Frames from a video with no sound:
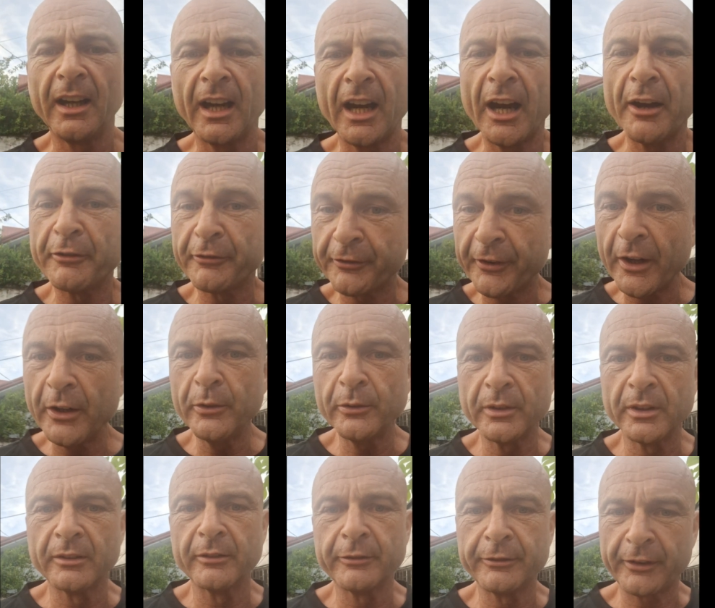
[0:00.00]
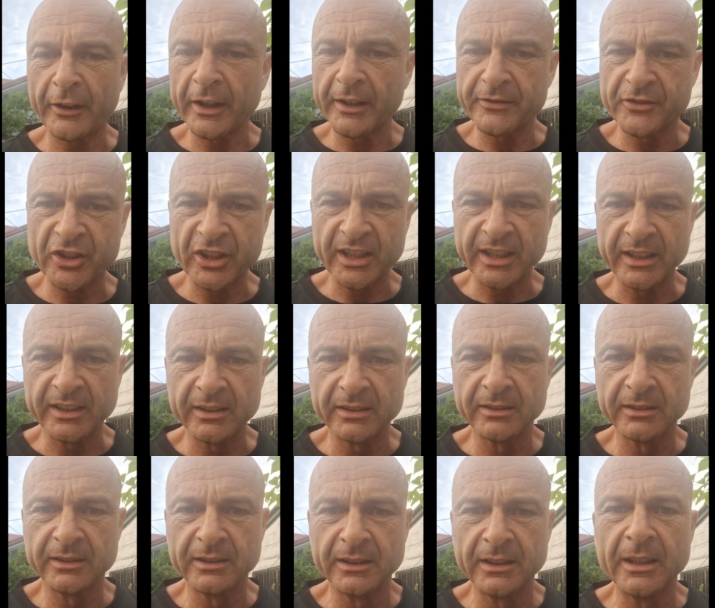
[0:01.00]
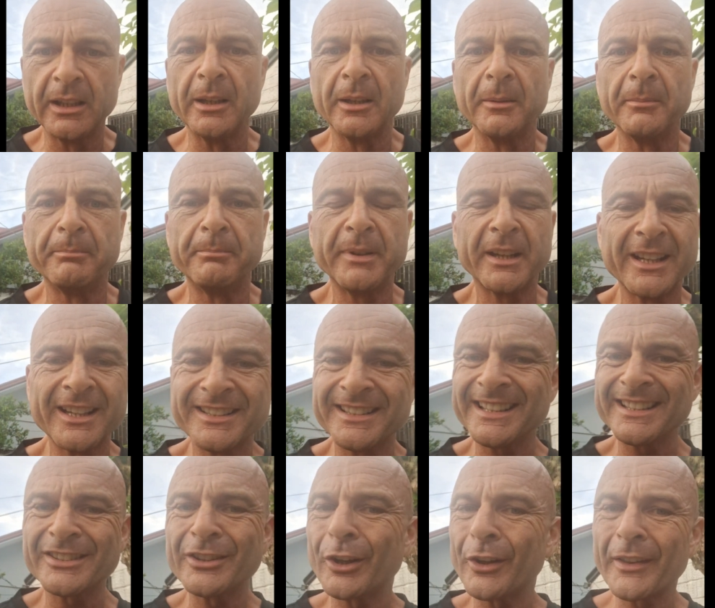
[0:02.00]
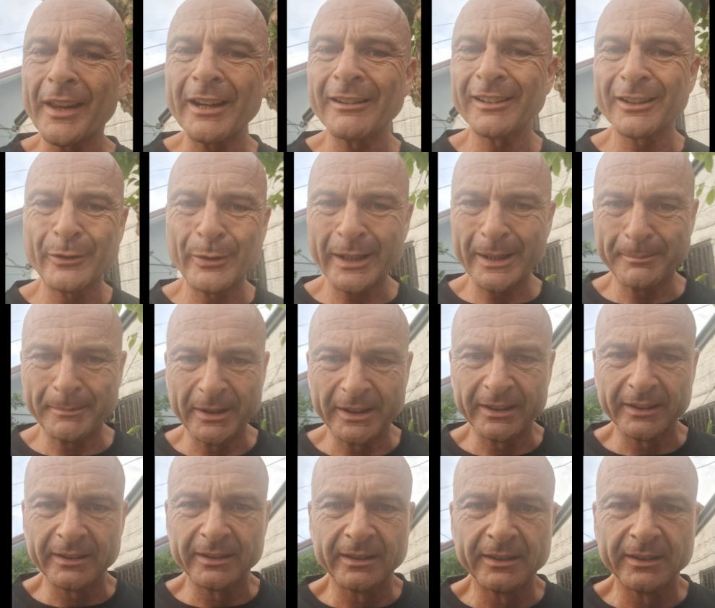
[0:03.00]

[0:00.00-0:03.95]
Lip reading: a phone 5G because it's not their equipment.